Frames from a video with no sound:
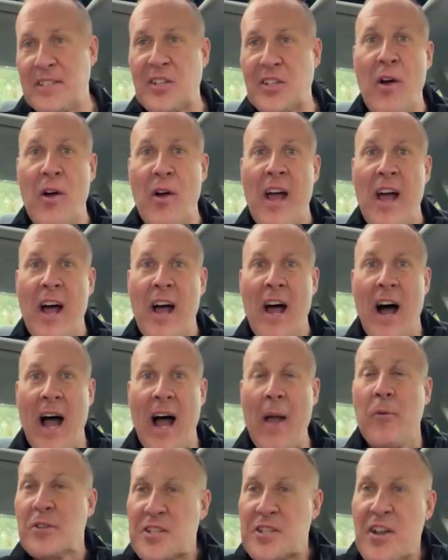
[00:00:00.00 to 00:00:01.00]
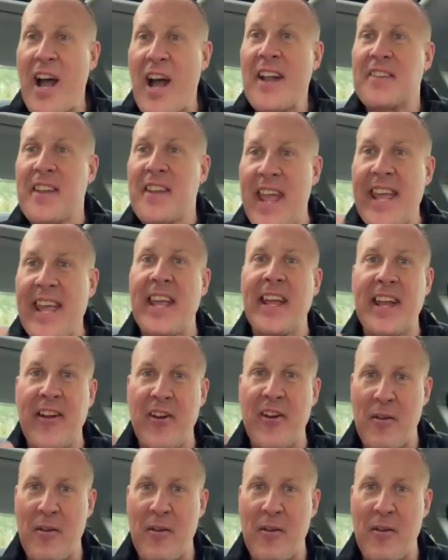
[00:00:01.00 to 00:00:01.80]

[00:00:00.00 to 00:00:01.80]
And so I was not taking